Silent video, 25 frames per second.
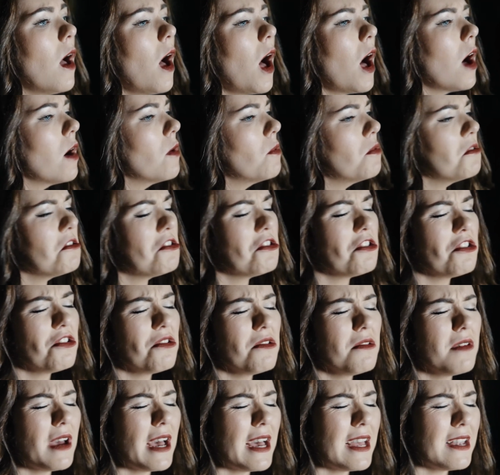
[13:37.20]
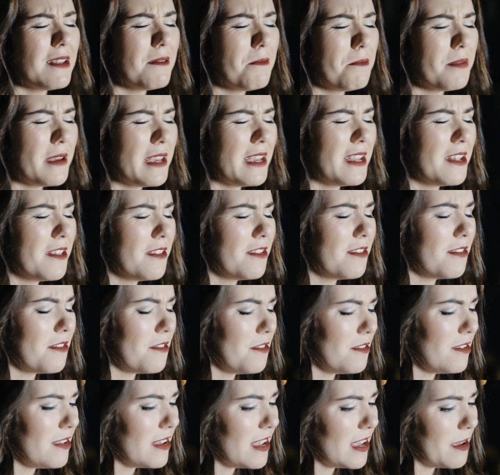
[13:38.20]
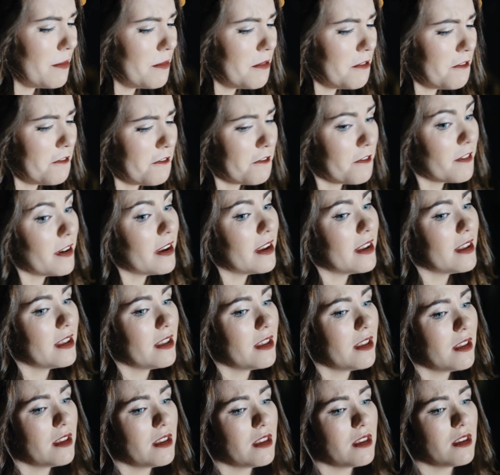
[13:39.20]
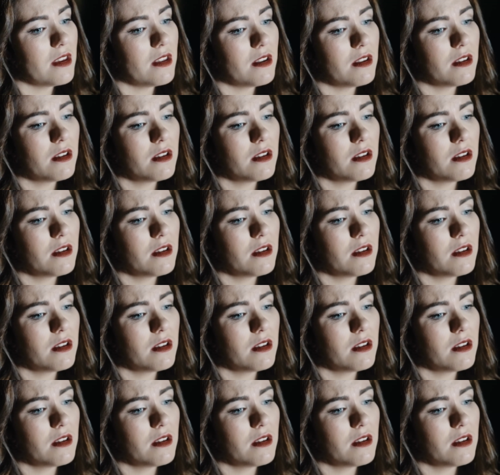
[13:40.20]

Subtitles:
I wish you hadn't been so damn afraid